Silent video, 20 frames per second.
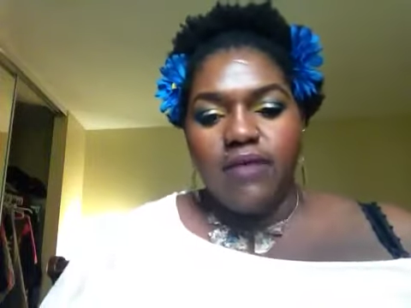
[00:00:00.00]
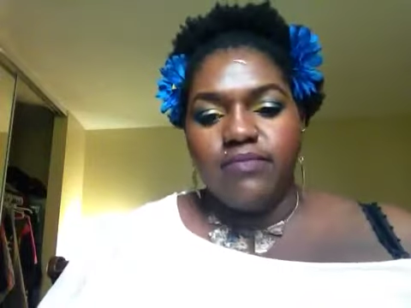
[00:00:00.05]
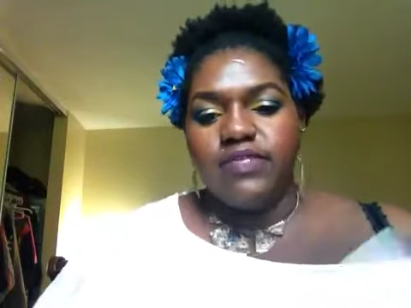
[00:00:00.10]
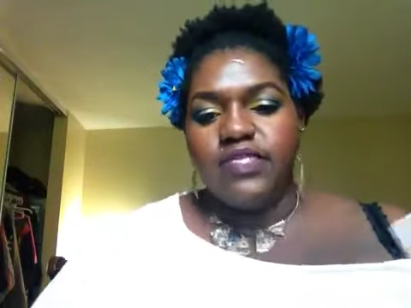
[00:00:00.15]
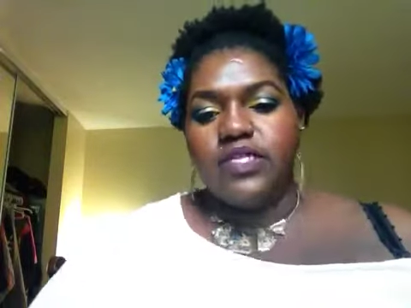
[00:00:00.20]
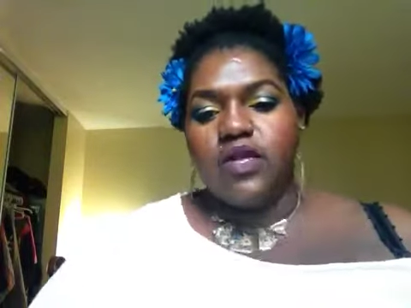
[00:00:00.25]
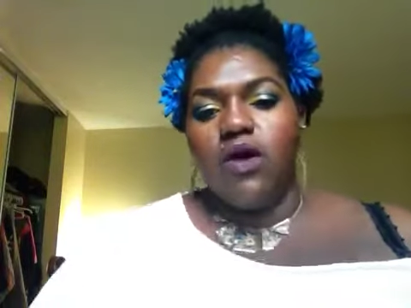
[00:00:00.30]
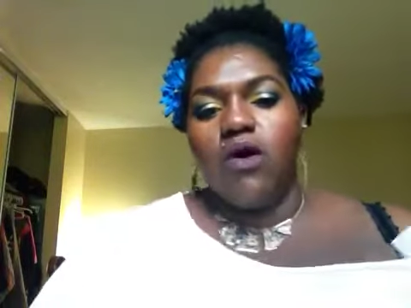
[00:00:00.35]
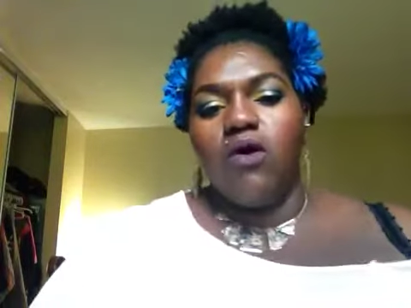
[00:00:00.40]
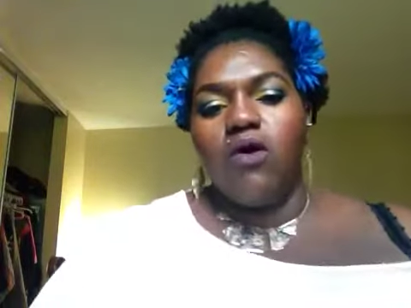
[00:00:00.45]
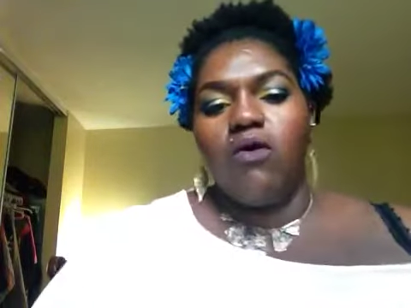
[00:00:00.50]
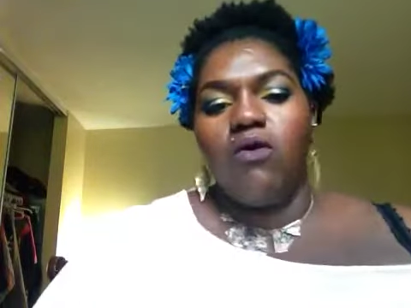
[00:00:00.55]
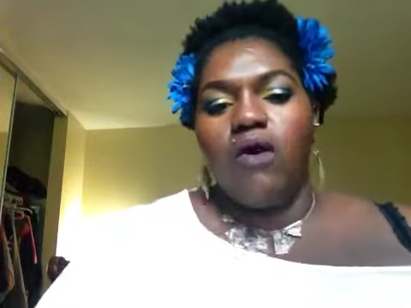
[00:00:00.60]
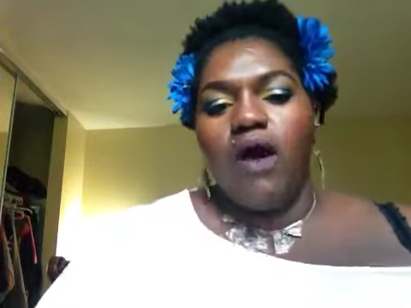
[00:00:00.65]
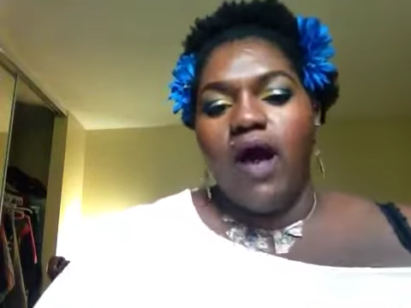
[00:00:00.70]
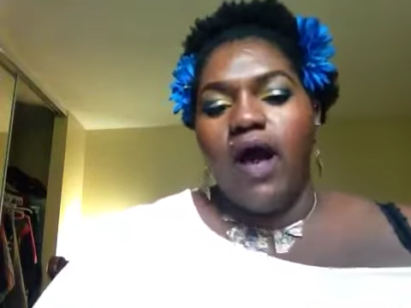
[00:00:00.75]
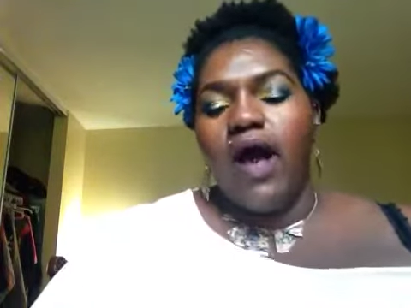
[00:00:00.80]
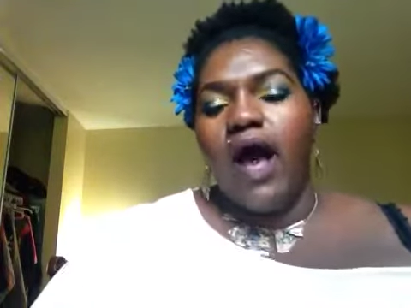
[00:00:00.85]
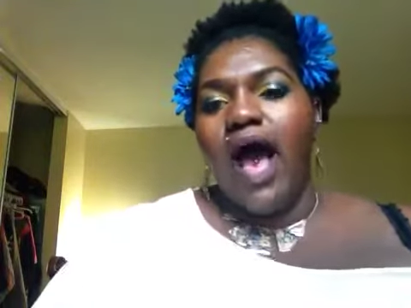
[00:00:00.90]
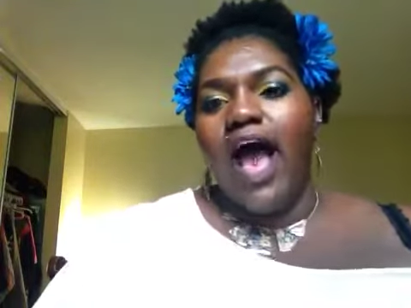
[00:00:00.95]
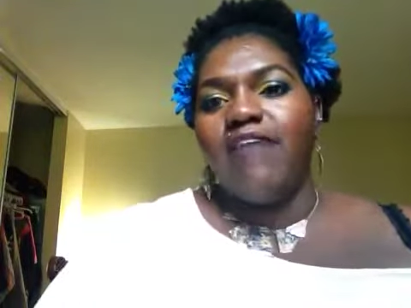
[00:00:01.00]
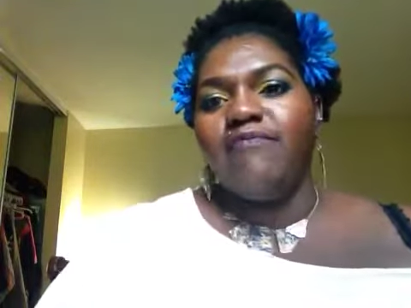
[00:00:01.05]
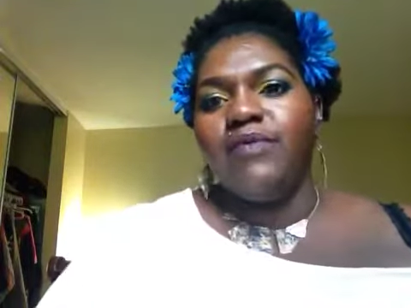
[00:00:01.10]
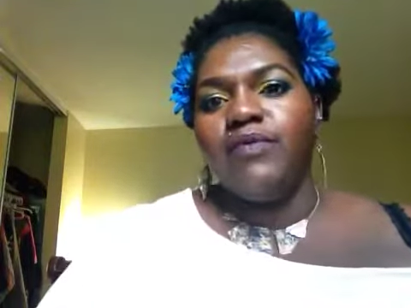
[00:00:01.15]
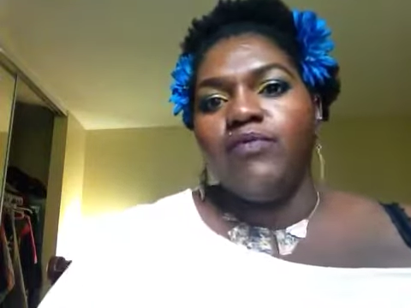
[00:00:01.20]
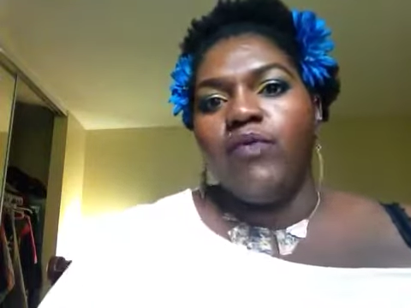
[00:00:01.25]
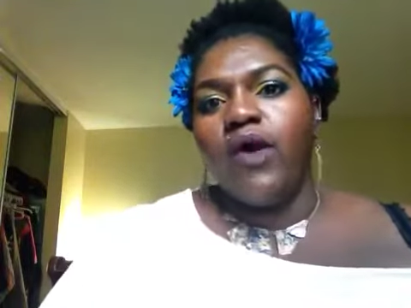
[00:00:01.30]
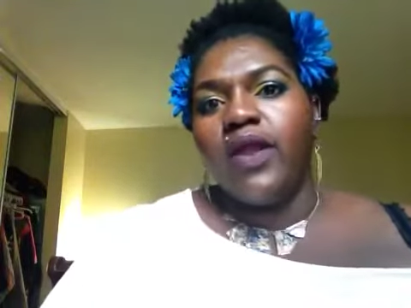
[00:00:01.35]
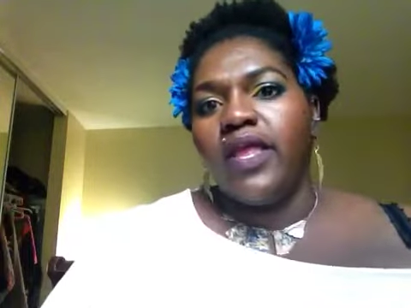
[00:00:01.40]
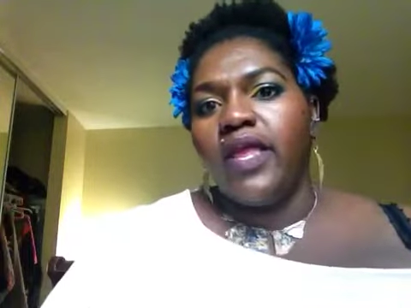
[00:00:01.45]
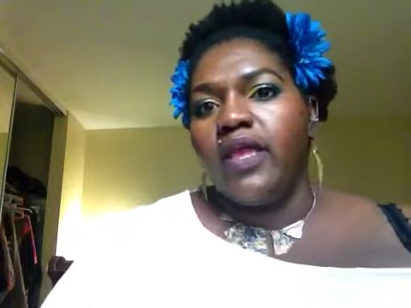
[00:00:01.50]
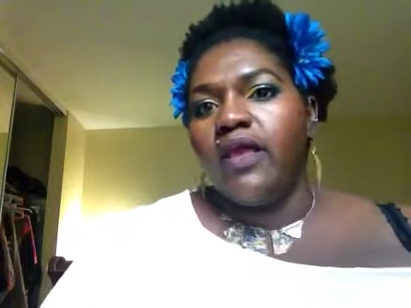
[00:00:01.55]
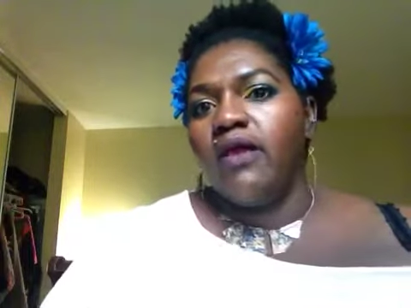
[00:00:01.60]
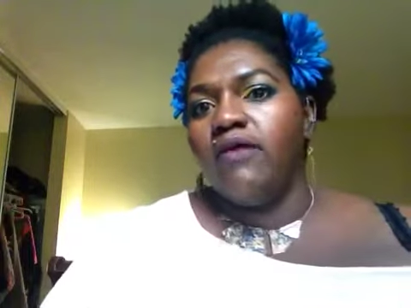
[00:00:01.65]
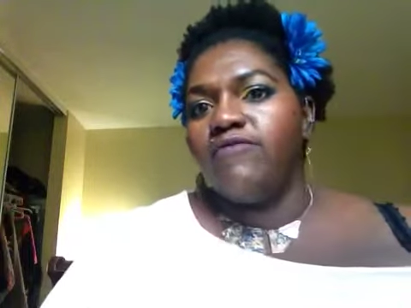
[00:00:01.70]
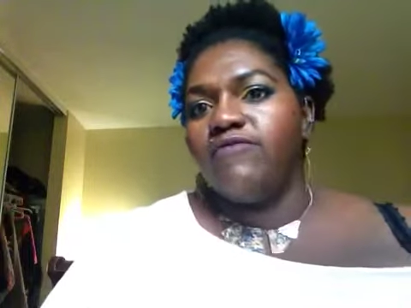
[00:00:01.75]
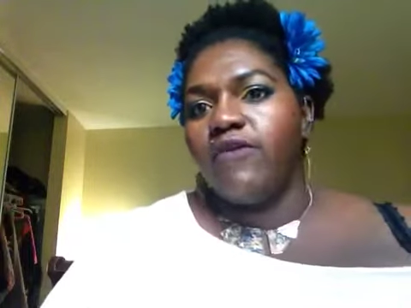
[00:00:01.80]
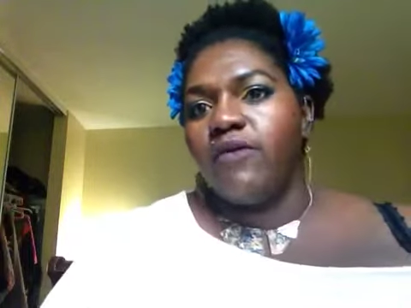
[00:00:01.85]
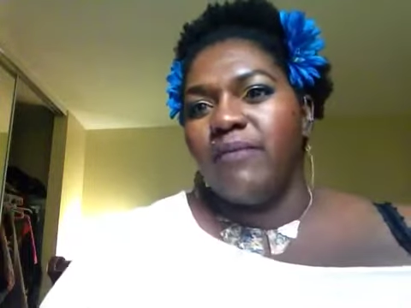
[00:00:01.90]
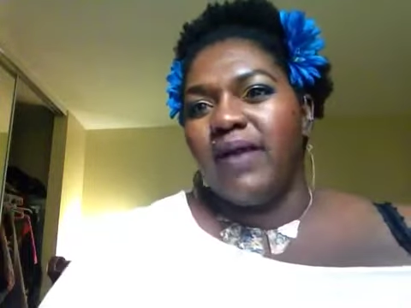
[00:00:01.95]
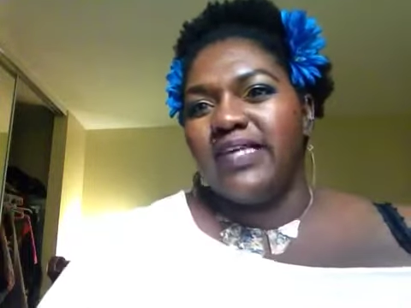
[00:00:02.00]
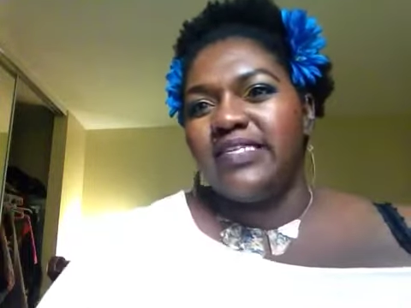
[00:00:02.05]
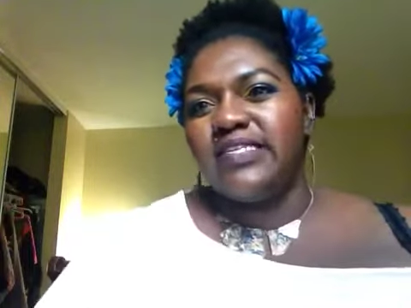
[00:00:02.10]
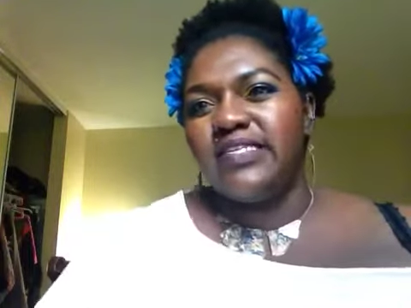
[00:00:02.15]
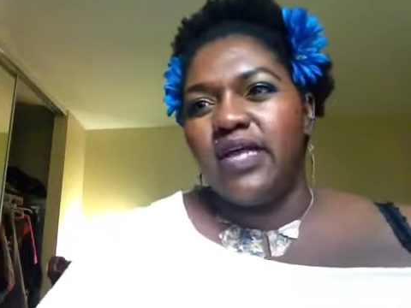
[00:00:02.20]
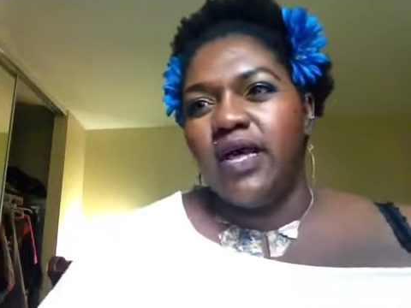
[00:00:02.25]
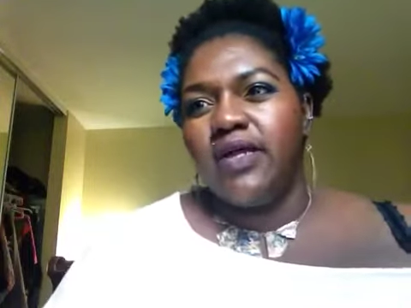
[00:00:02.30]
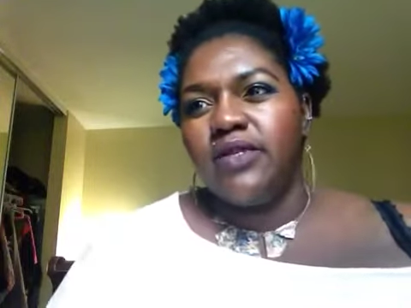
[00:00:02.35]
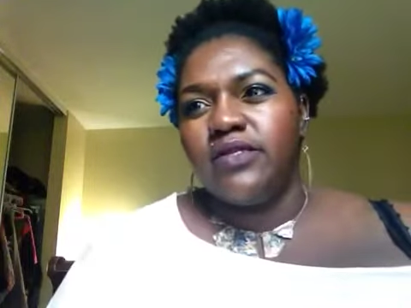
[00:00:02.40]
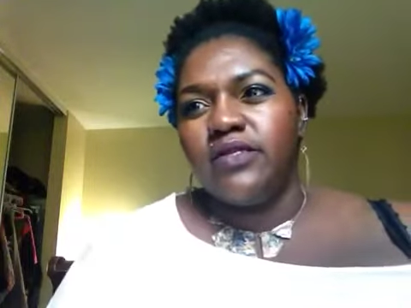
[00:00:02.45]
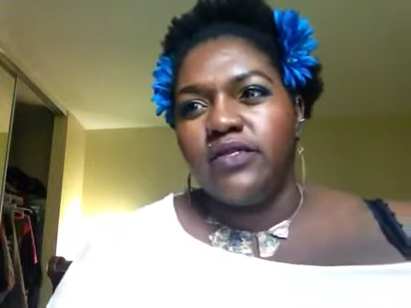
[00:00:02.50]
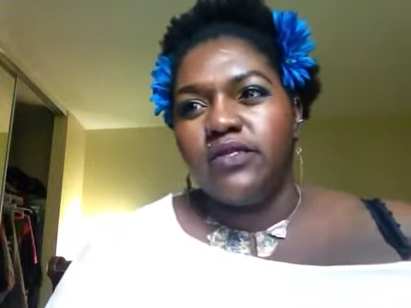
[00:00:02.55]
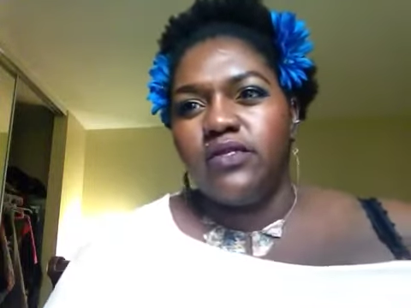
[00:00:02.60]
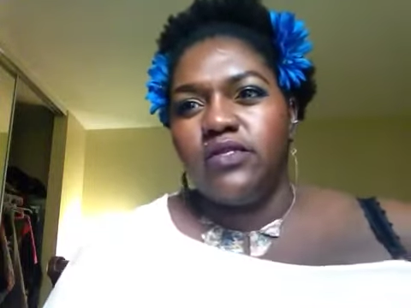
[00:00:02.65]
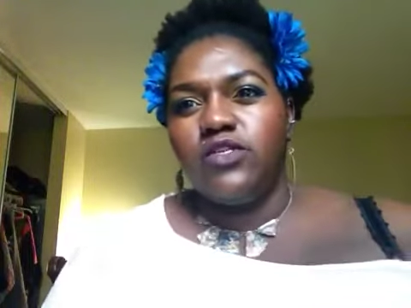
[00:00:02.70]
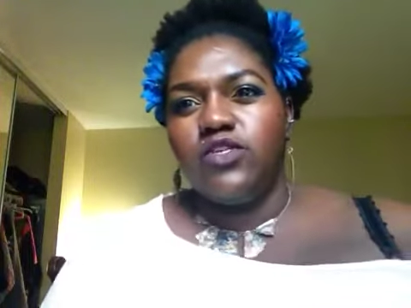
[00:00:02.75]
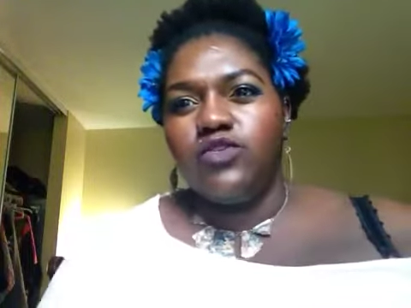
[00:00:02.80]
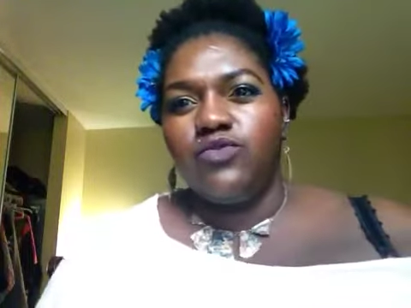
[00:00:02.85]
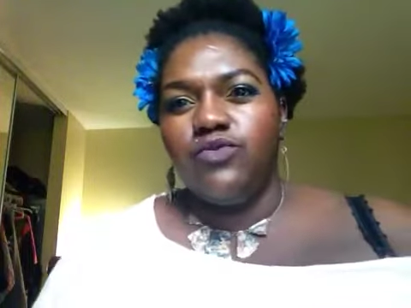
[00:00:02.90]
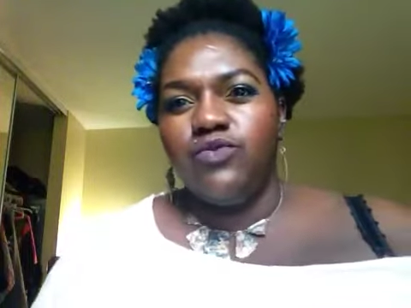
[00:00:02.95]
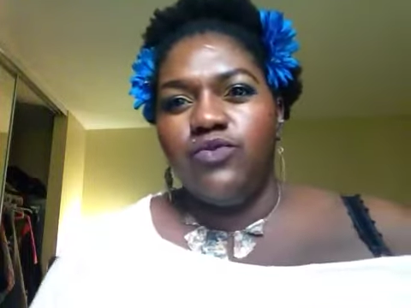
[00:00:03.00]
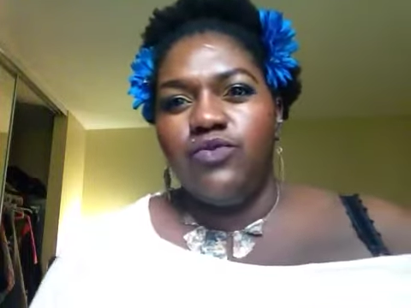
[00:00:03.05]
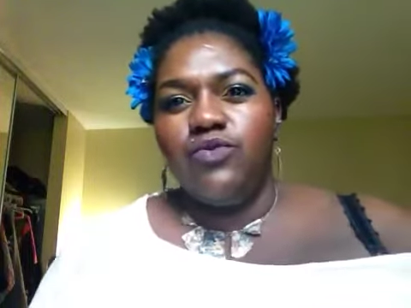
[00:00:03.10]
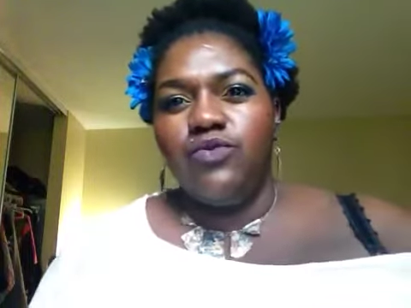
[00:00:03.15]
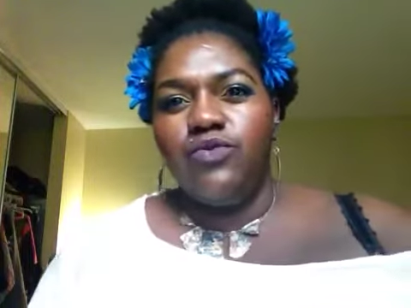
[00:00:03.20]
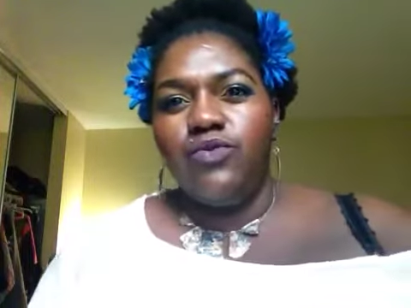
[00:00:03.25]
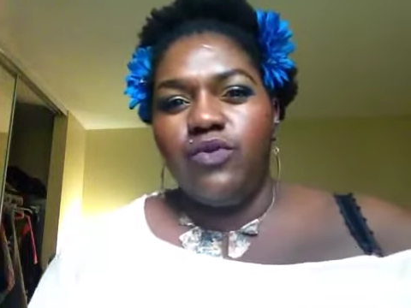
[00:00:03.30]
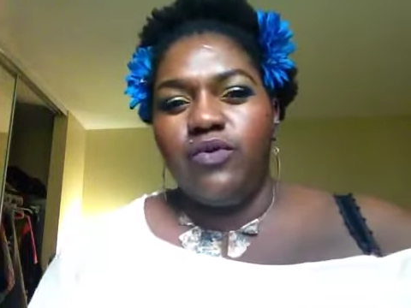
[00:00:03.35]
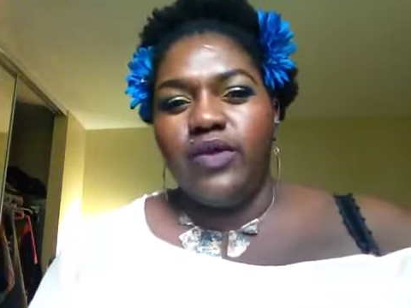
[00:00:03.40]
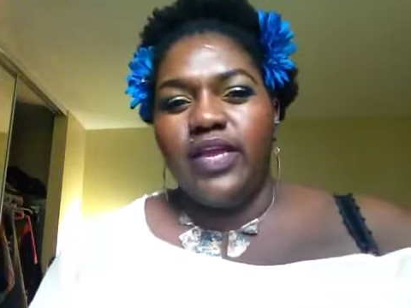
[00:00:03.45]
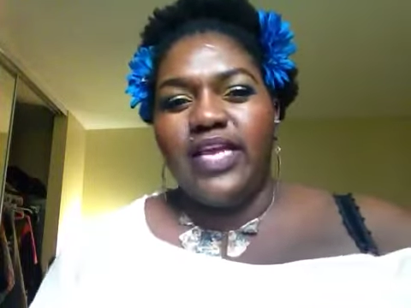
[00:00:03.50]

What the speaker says: So I've been wanting for my son to,